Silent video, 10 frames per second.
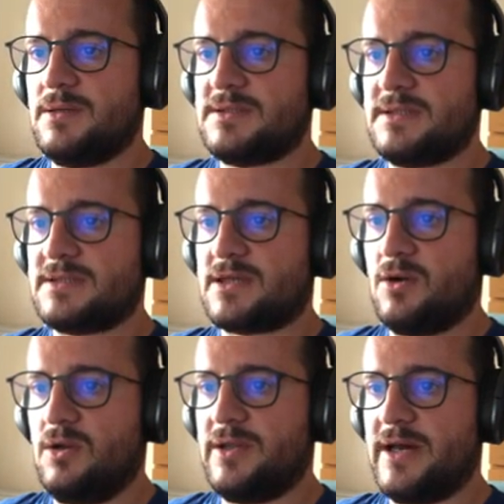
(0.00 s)
so
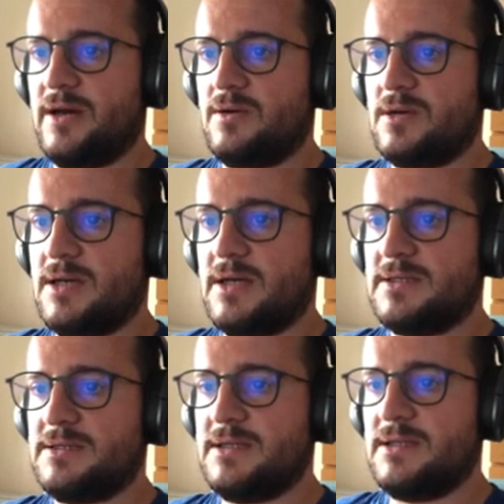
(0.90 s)
scroll down
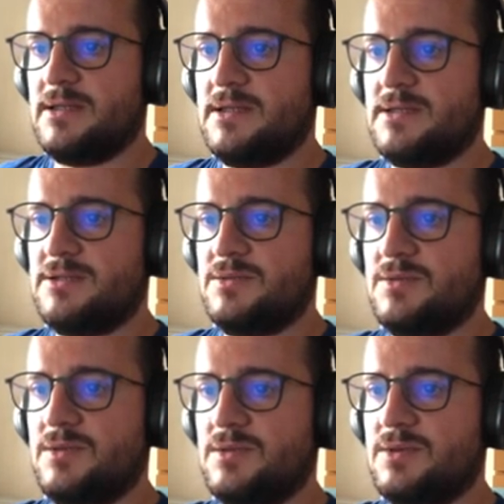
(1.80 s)
until
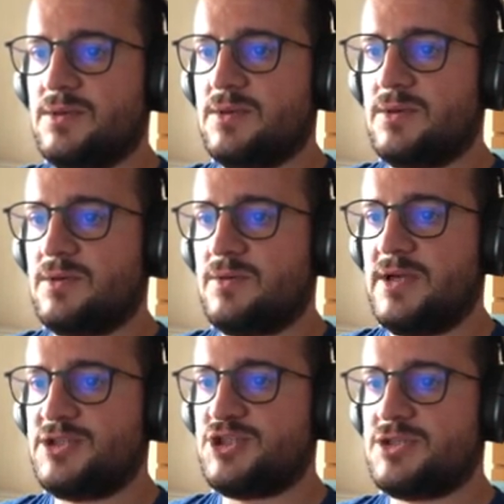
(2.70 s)
you
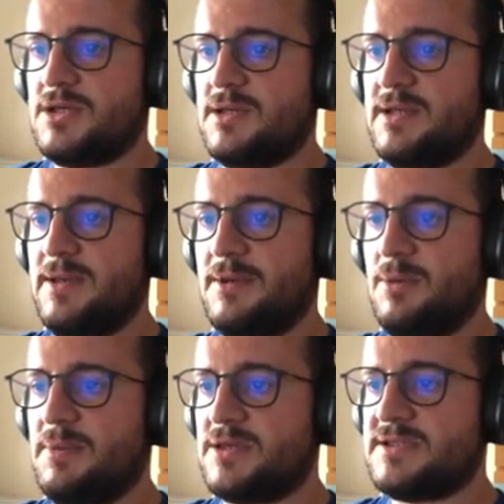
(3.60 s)
reach
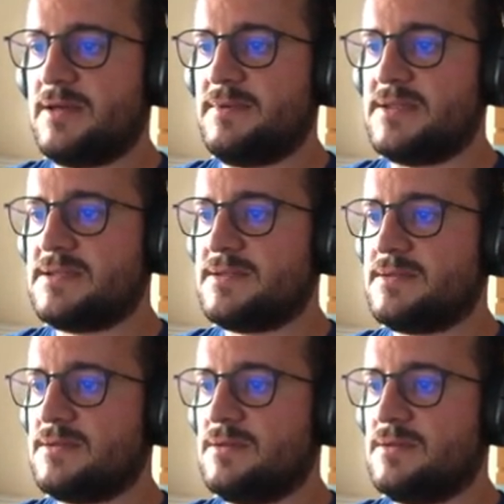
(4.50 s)
developer service.